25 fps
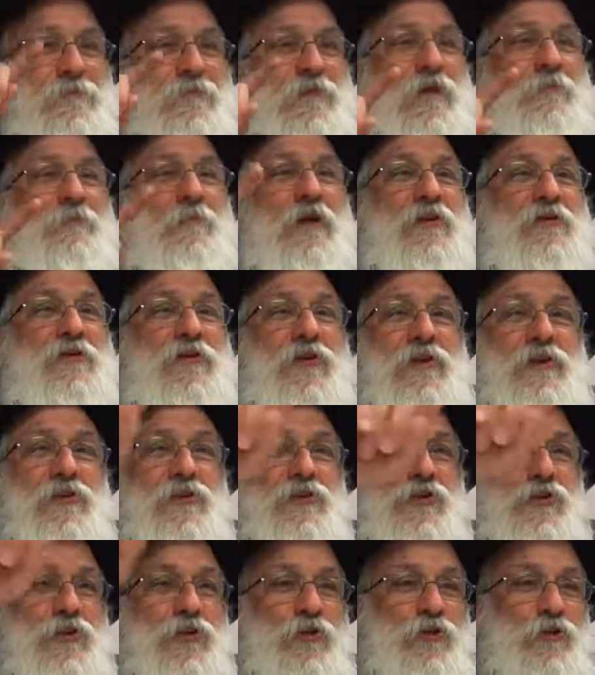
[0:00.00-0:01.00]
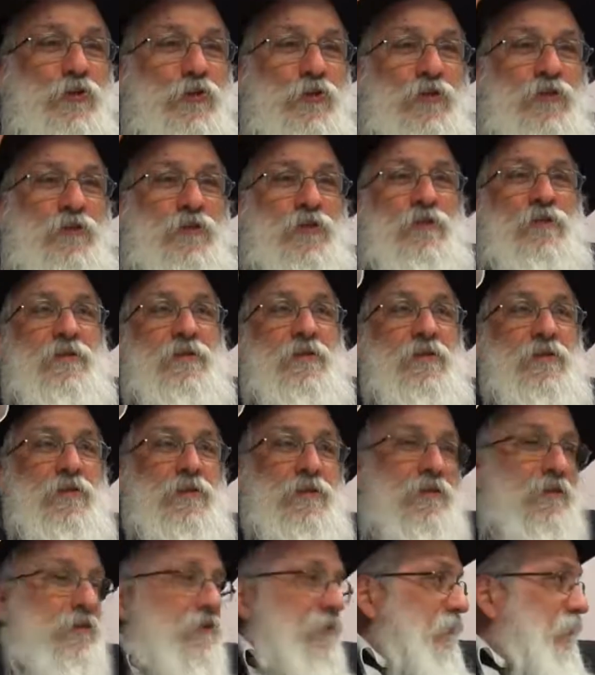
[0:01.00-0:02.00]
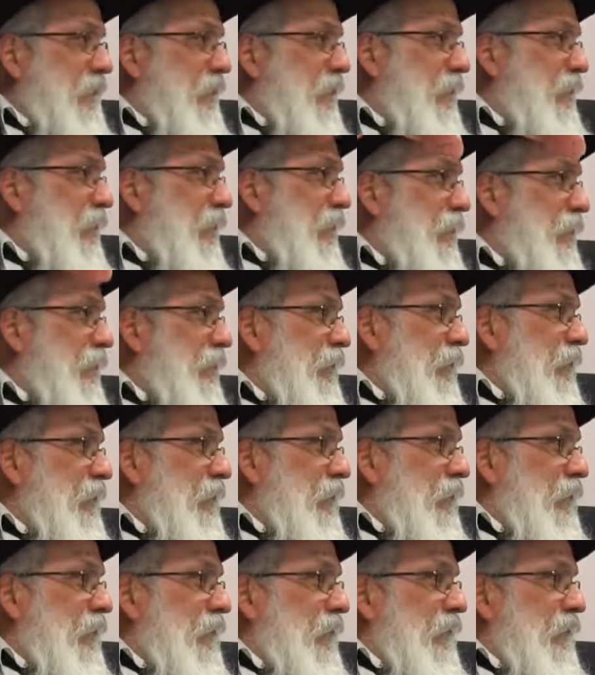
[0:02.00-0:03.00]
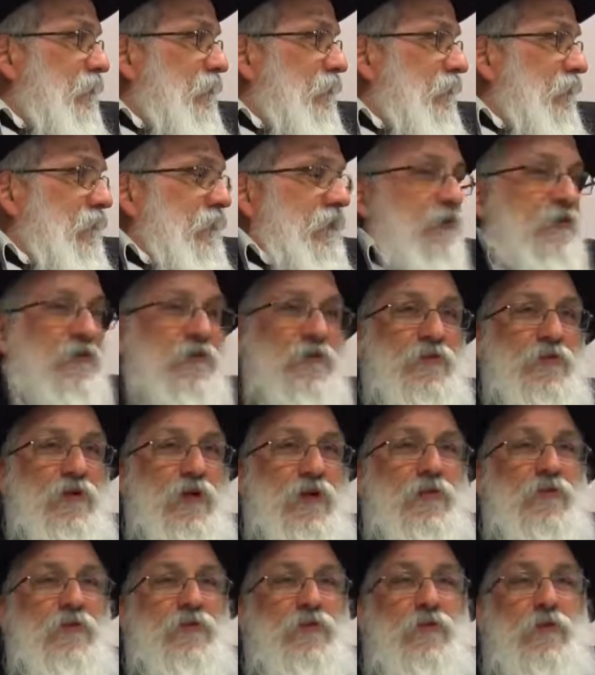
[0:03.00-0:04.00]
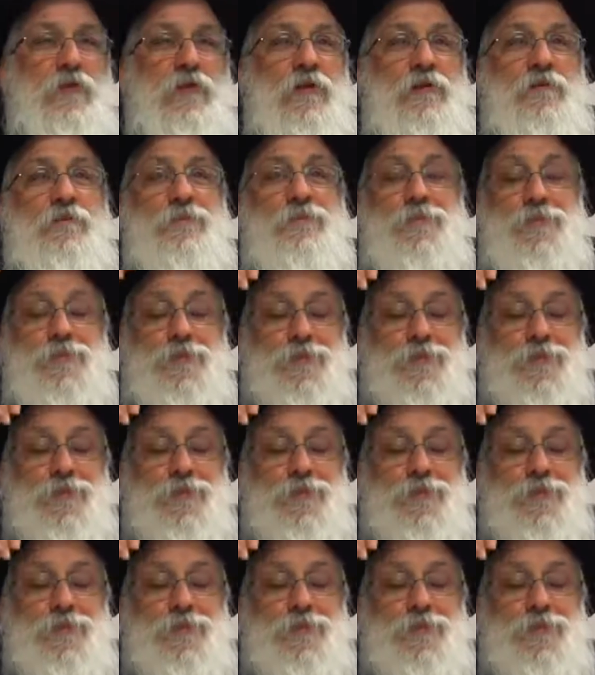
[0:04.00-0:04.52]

I'm not saying you should do it, and there's even kids in high school here.